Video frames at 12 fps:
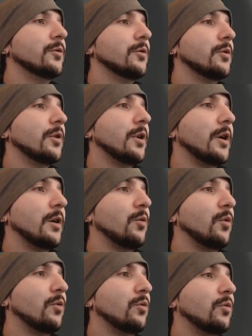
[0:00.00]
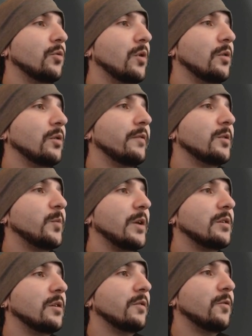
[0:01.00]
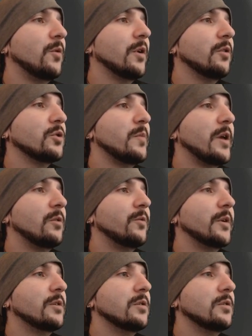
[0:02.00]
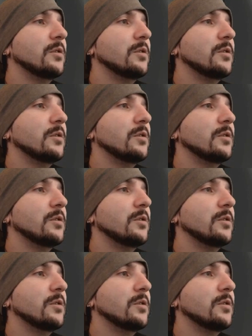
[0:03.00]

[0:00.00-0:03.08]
And we'll leave space here for one of those metal rings.